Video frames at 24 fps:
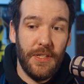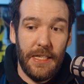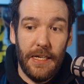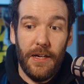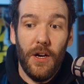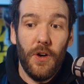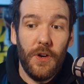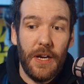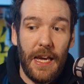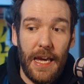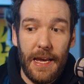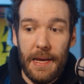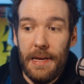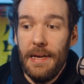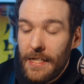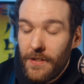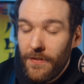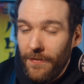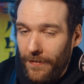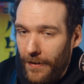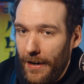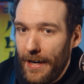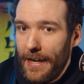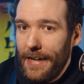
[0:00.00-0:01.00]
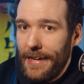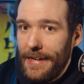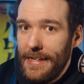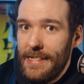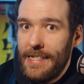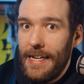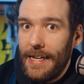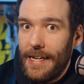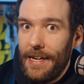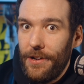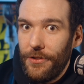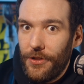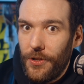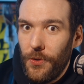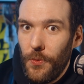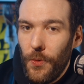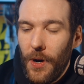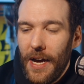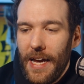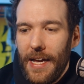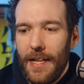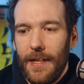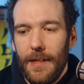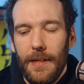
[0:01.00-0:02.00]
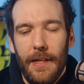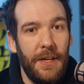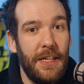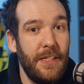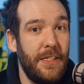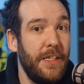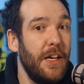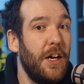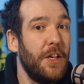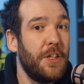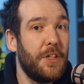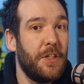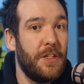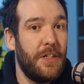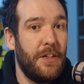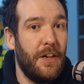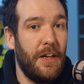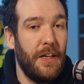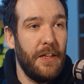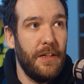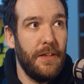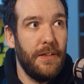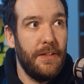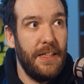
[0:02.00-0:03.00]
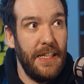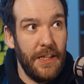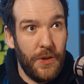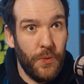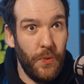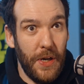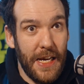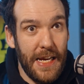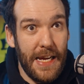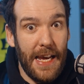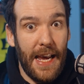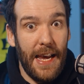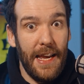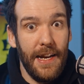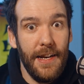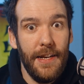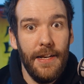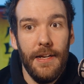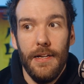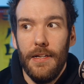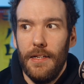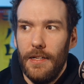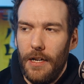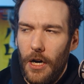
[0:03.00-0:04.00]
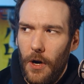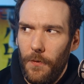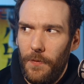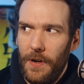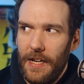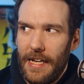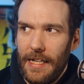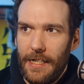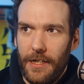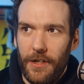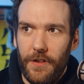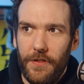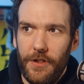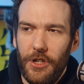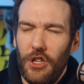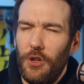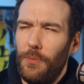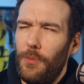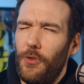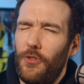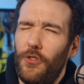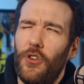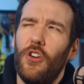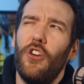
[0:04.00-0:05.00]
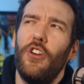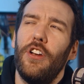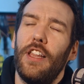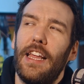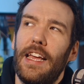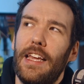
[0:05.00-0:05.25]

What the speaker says: I said, okay, let's finally check out The Whale because the Oscars are on this weekend. Hopefully I get the review out before